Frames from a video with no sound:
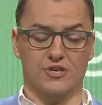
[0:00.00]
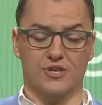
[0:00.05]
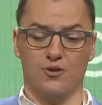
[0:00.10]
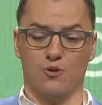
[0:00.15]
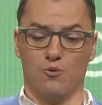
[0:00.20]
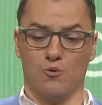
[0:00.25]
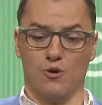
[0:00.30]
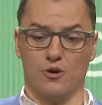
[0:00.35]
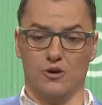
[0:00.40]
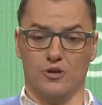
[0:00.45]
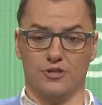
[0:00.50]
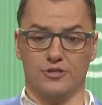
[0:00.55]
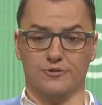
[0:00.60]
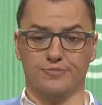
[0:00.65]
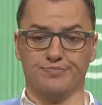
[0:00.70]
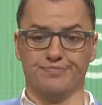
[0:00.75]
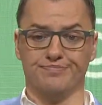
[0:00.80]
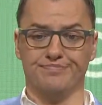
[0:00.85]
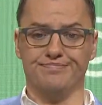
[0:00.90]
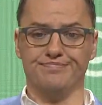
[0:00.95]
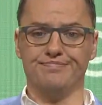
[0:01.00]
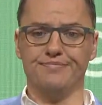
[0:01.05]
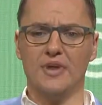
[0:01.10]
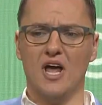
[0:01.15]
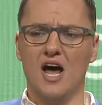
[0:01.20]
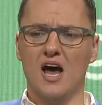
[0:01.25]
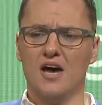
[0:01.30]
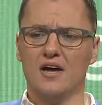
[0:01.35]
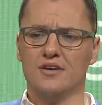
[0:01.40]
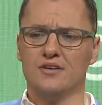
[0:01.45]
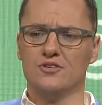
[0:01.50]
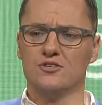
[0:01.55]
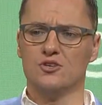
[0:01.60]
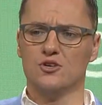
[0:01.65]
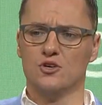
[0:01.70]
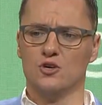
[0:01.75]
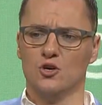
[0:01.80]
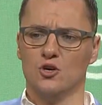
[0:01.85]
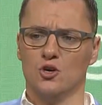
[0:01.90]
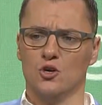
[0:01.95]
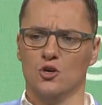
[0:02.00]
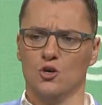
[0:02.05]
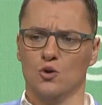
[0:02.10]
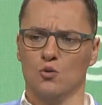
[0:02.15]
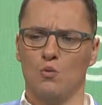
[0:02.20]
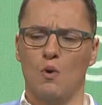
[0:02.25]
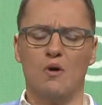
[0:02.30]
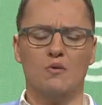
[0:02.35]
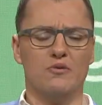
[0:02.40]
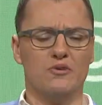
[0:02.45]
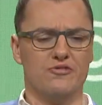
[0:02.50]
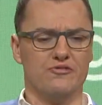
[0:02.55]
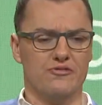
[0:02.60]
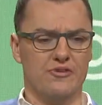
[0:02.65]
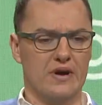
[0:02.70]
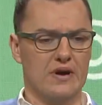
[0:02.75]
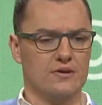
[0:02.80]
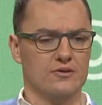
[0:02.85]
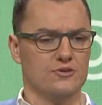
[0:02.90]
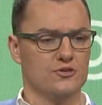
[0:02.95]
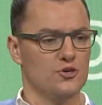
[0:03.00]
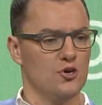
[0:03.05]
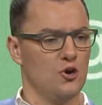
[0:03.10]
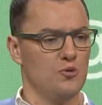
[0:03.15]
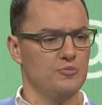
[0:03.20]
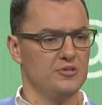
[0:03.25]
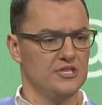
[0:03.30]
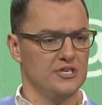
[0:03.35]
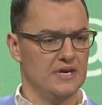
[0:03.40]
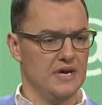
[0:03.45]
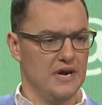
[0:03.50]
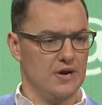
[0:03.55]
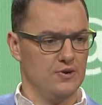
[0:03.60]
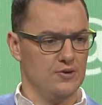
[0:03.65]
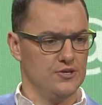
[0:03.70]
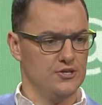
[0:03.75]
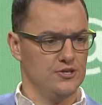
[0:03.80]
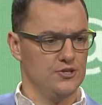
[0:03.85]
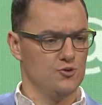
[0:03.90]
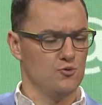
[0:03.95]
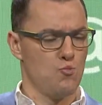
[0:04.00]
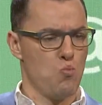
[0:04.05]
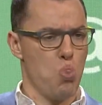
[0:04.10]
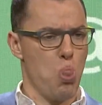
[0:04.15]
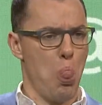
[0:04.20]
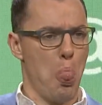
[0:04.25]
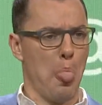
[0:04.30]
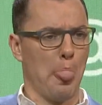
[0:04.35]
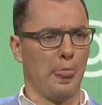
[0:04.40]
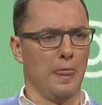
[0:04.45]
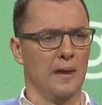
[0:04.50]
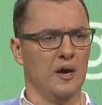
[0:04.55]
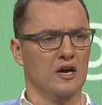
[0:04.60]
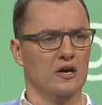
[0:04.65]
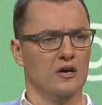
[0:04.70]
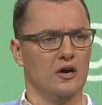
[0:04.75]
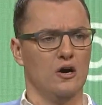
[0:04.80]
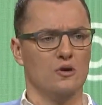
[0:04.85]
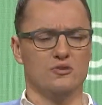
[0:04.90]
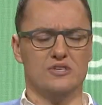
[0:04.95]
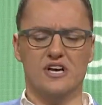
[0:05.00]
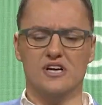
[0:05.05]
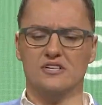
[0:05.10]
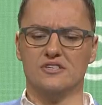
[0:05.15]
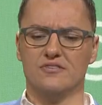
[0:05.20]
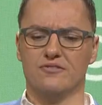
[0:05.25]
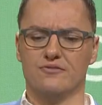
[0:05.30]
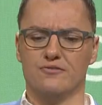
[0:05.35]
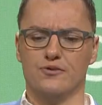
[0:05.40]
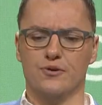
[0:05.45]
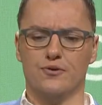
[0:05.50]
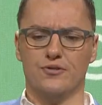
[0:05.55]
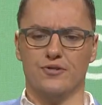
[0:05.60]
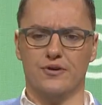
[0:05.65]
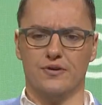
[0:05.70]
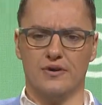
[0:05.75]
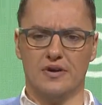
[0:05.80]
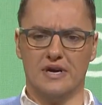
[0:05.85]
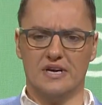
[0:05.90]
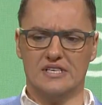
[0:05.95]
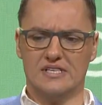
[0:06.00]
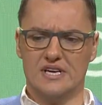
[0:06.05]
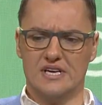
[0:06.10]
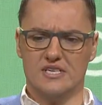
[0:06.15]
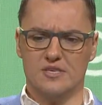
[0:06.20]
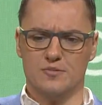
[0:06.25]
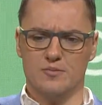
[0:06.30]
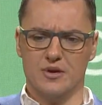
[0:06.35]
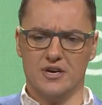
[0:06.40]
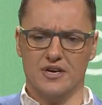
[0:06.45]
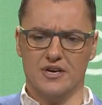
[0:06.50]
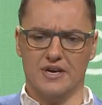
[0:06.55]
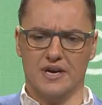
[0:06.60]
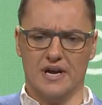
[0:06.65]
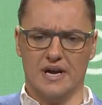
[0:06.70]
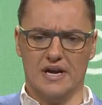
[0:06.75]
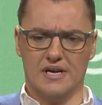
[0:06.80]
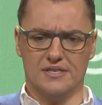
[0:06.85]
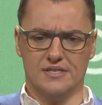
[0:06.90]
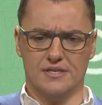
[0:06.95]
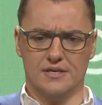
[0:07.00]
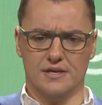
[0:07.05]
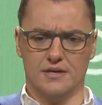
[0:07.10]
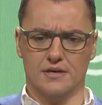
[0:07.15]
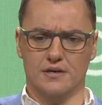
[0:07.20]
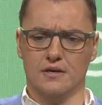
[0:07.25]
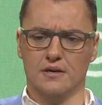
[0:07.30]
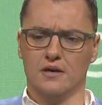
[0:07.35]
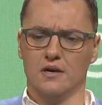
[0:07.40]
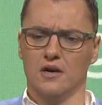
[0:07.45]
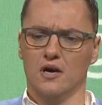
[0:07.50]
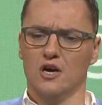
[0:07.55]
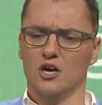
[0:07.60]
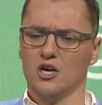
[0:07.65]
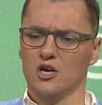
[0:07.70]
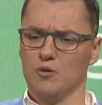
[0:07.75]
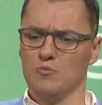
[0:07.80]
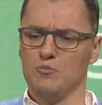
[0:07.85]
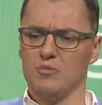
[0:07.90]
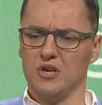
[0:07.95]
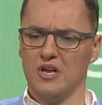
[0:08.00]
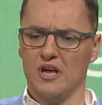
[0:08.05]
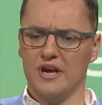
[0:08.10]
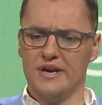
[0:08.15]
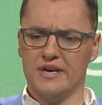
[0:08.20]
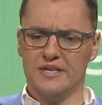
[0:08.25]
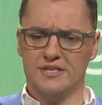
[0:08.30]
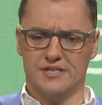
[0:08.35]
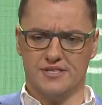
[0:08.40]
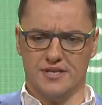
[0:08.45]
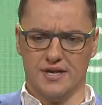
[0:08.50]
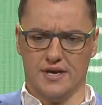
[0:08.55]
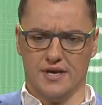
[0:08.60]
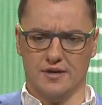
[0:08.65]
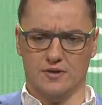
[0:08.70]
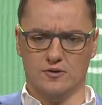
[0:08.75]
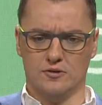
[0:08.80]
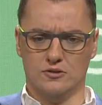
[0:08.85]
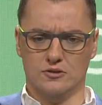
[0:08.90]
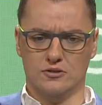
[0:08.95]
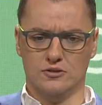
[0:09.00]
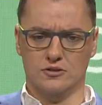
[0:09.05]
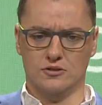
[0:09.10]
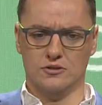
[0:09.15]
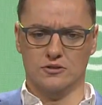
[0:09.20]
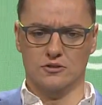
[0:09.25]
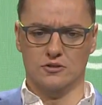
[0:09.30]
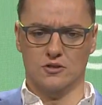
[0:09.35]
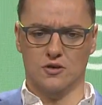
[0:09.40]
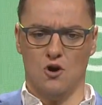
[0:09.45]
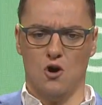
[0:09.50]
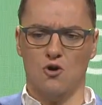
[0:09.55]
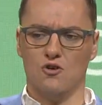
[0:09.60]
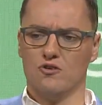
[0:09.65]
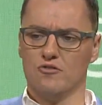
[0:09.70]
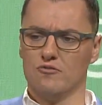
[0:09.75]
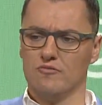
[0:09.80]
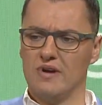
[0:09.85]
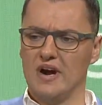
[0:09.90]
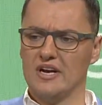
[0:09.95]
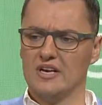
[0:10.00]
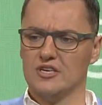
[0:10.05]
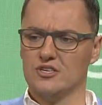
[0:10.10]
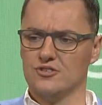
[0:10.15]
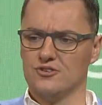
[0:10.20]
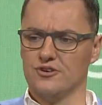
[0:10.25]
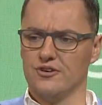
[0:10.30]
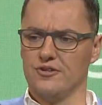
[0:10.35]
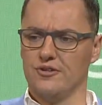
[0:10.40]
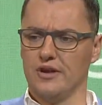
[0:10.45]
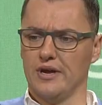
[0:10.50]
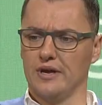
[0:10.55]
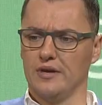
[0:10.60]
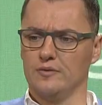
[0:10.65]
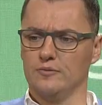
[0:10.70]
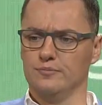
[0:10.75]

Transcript: in the world, and what we've found up to now is hotels have viewed their accessibility as a compliance thing or a regulatory thing,